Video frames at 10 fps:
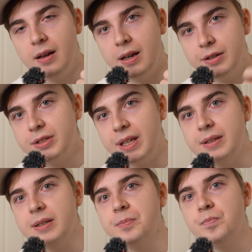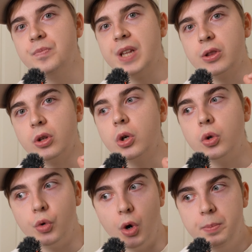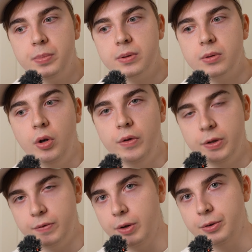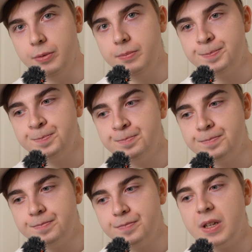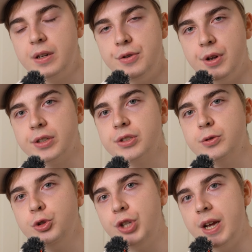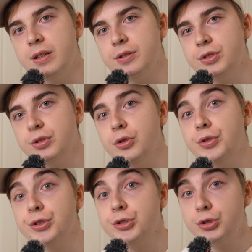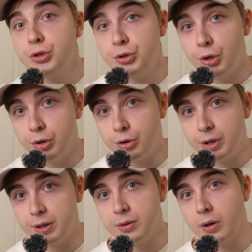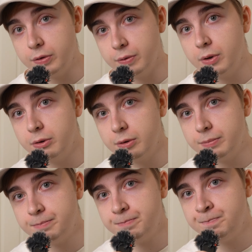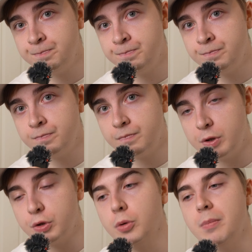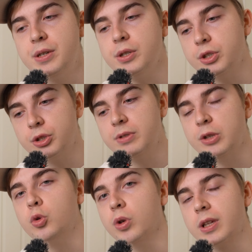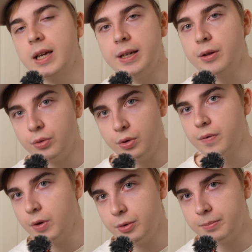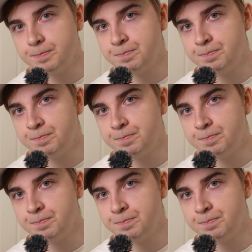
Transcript: Understanding that the crop of the photo does change the story of the photo. So the message that you're telling through your photo.